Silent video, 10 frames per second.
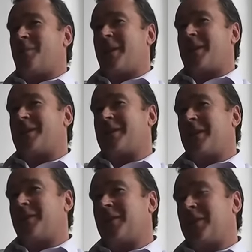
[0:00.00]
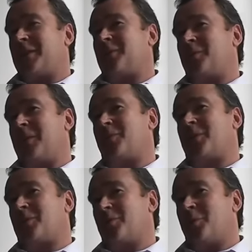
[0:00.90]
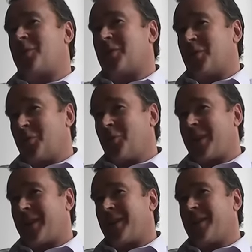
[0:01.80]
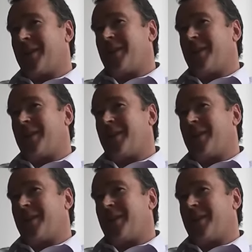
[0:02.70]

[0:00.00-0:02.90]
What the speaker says: but if you're dealing with people that know what they're doing,